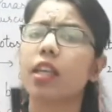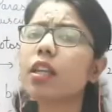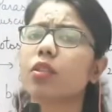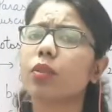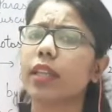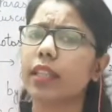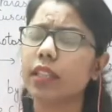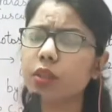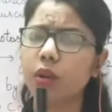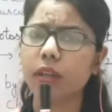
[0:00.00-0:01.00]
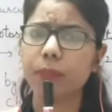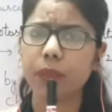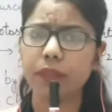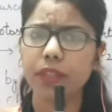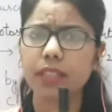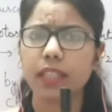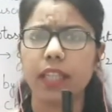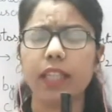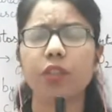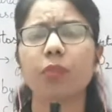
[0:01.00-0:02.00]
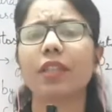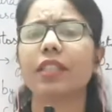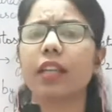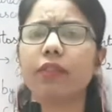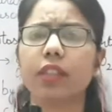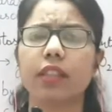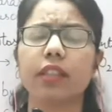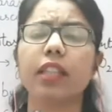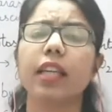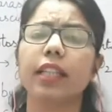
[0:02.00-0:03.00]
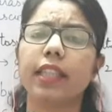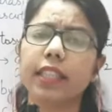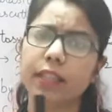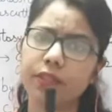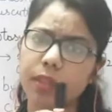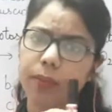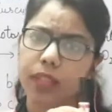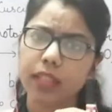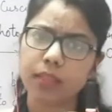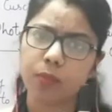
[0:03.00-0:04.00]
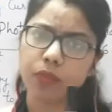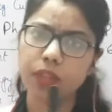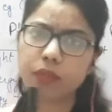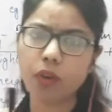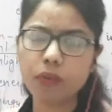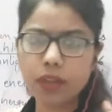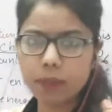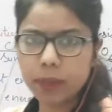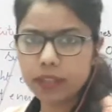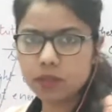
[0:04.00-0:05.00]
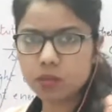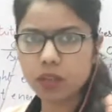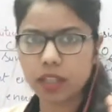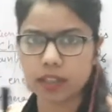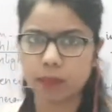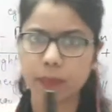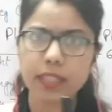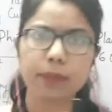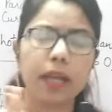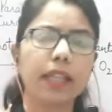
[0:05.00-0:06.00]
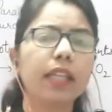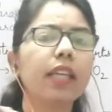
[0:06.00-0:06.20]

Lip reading: So in your previous grade, you must have done that if something is moving from one place to another place by